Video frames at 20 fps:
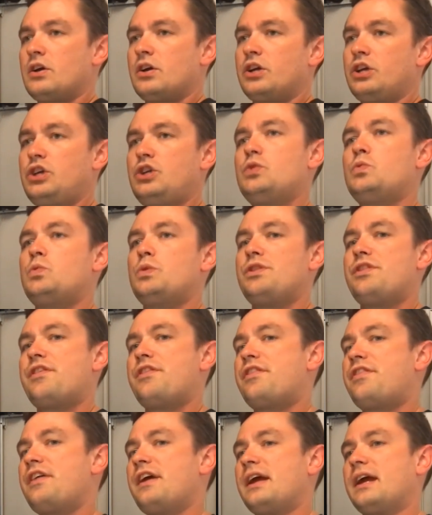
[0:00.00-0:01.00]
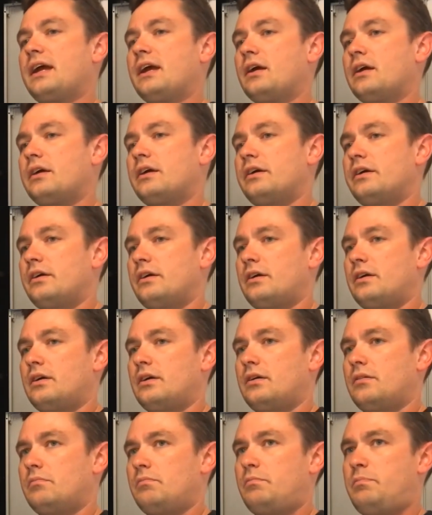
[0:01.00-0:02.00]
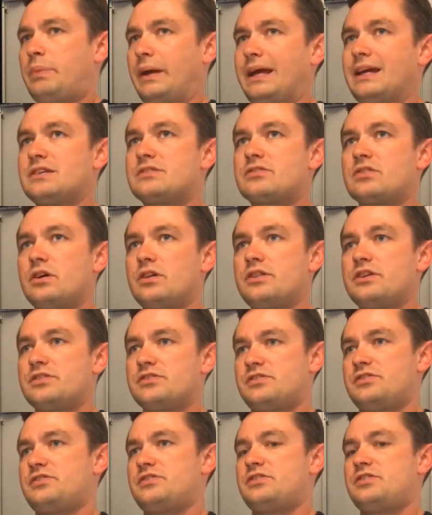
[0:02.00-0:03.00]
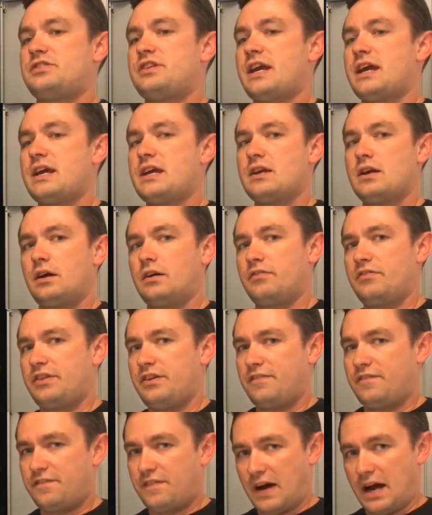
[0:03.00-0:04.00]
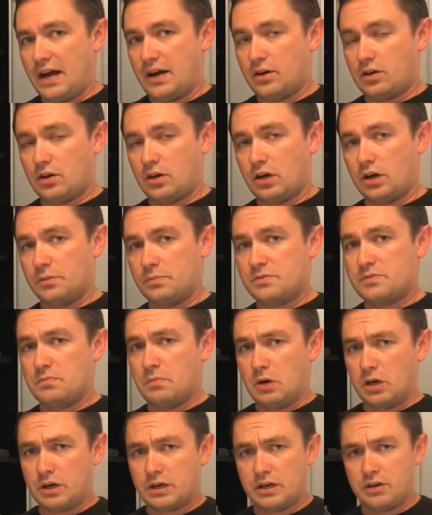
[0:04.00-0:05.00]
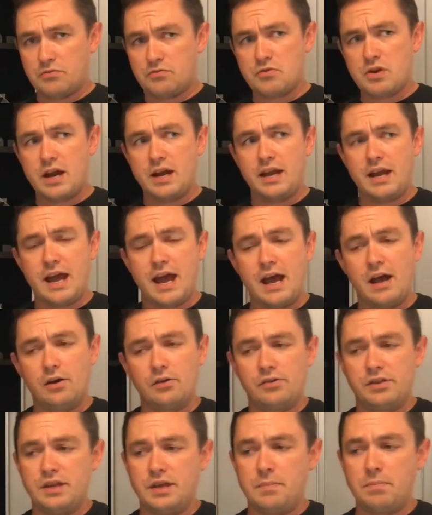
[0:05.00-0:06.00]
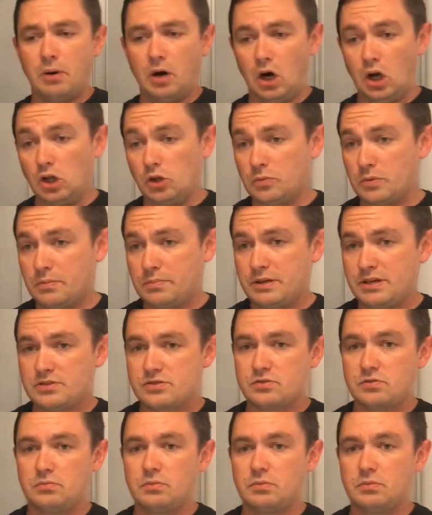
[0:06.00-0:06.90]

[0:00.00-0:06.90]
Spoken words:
You would think, based on the state of the firearms market right now, the polymer pistol